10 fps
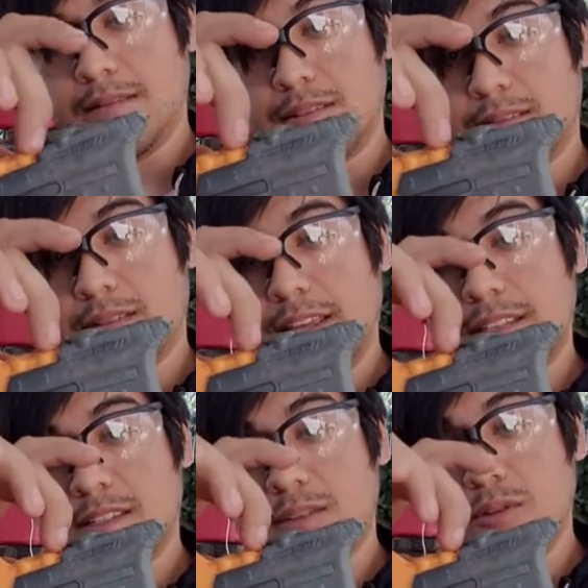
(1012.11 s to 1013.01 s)
there's
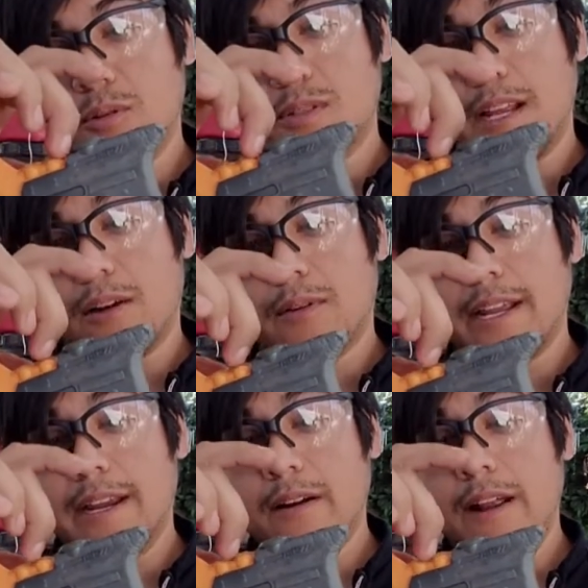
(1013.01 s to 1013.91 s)
it's oozed out right
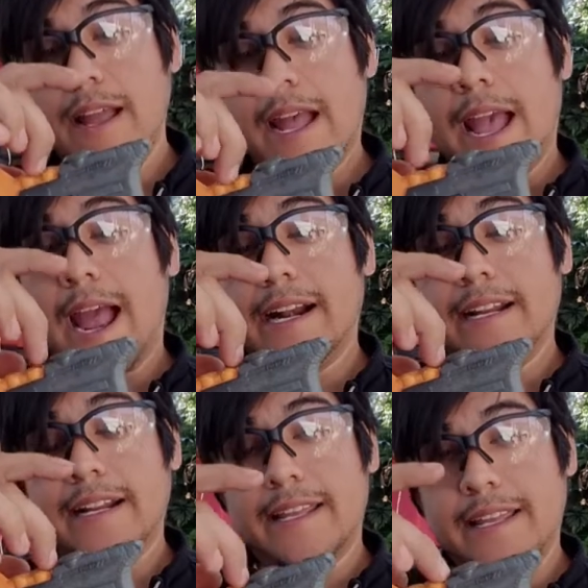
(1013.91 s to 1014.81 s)
here, and
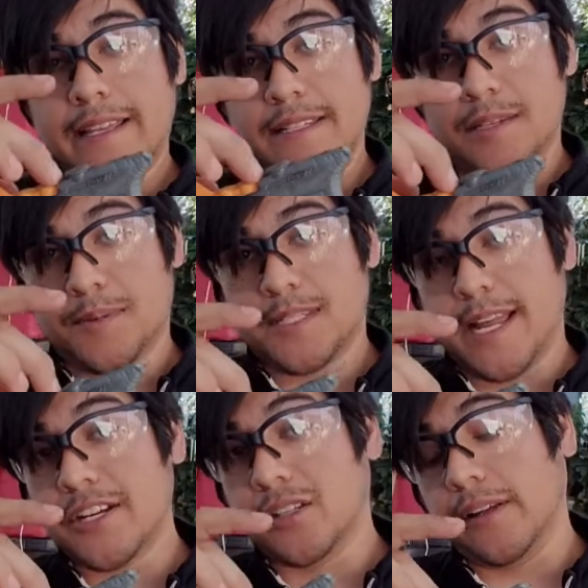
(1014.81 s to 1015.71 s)
it is
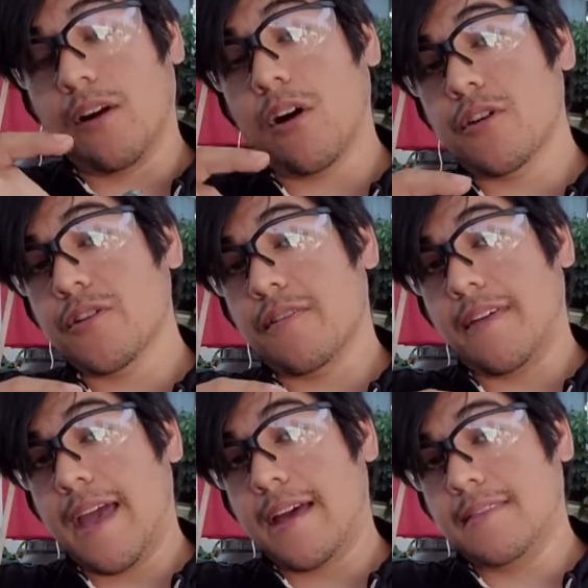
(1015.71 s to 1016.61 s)
substantially harder
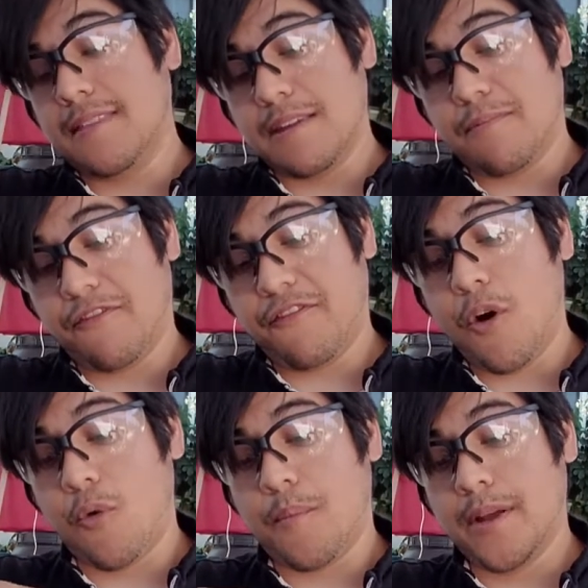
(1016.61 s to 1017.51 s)
than the
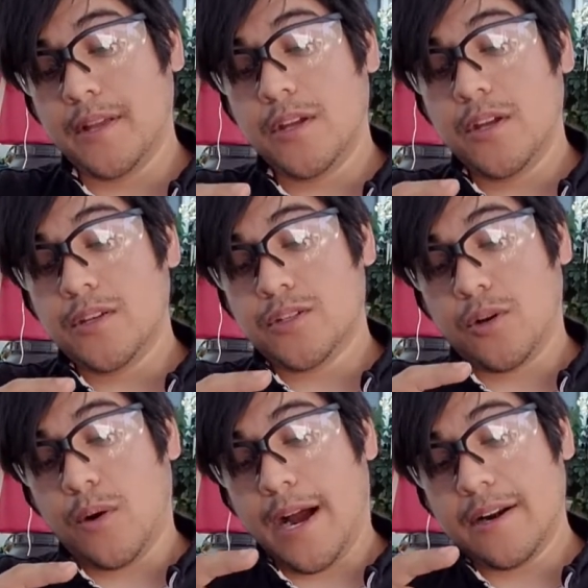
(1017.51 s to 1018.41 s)
foam.
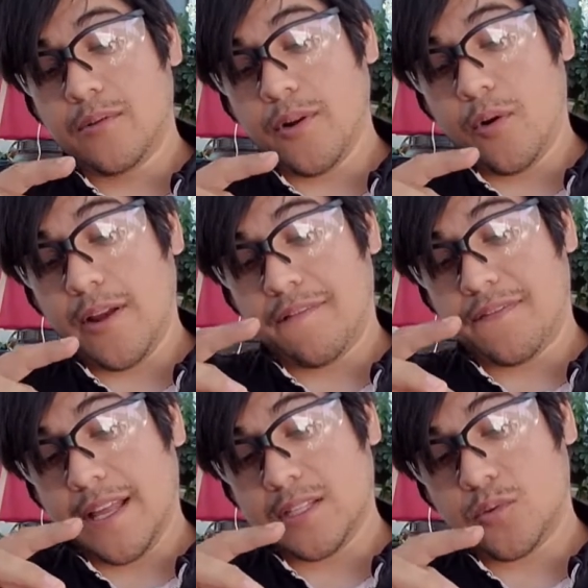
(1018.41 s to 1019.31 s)
So I don't know if
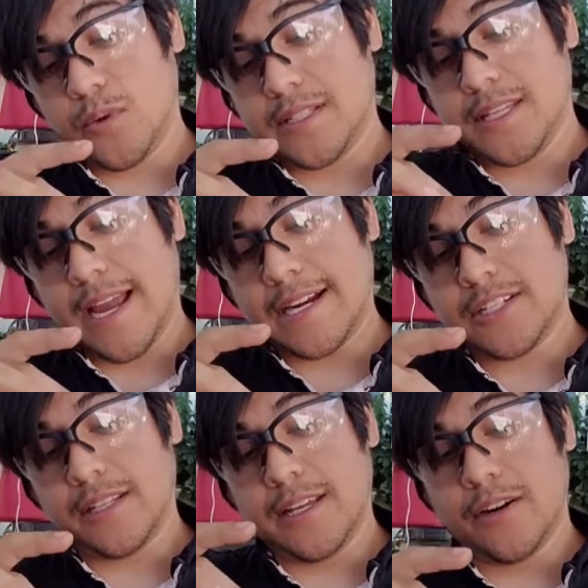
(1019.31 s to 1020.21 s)
that's what's
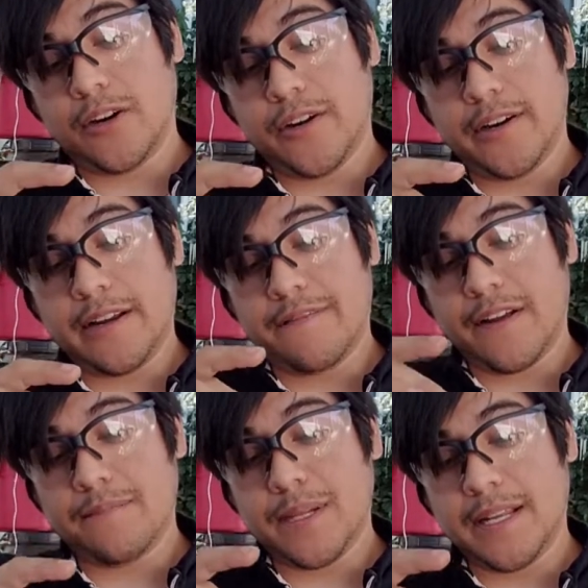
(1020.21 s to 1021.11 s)
actually hurt, if
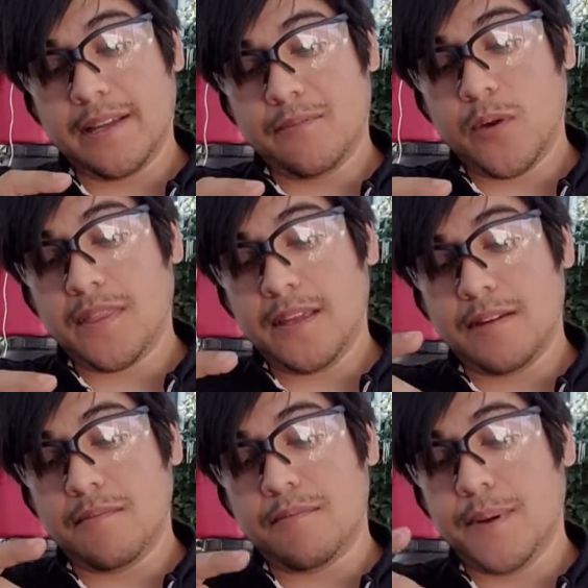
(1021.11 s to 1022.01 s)
I've been hit with it,
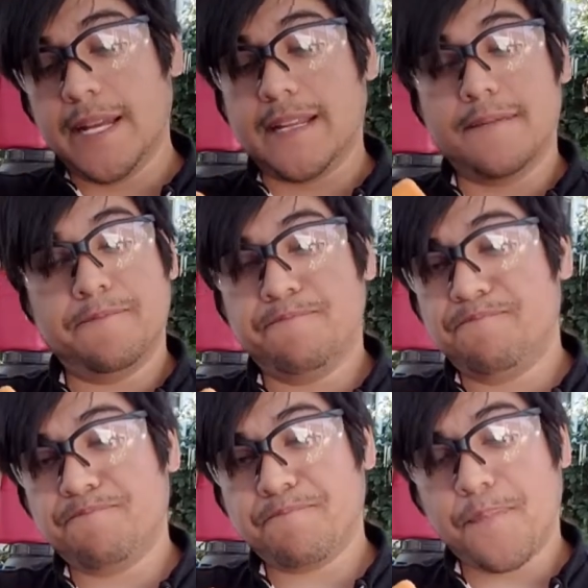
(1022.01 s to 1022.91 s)
but
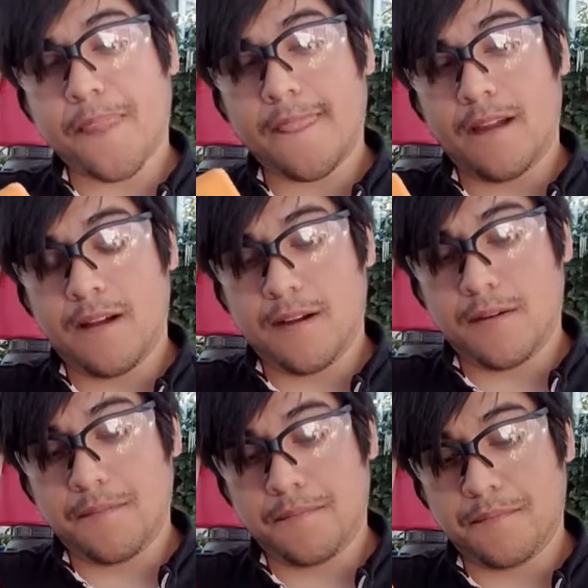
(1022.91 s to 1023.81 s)

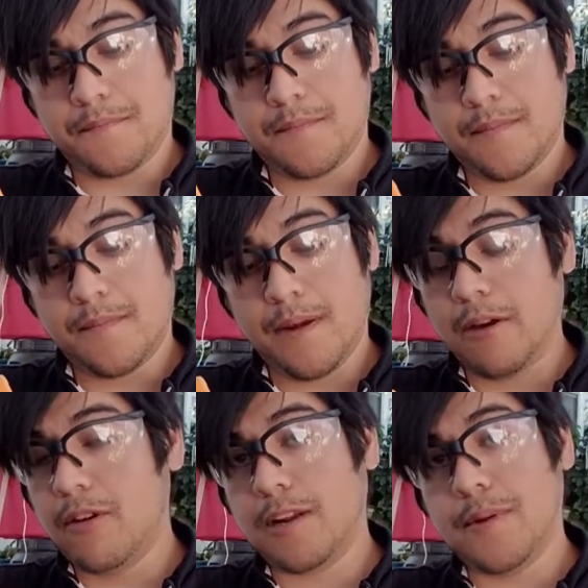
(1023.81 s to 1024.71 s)
um, I
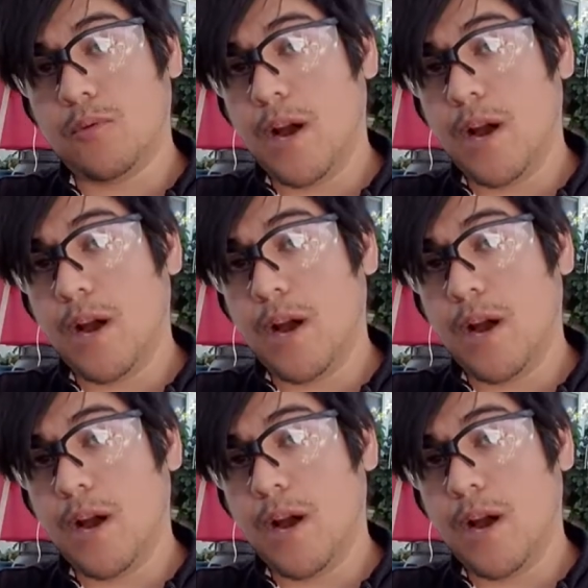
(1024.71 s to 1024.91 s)
recommend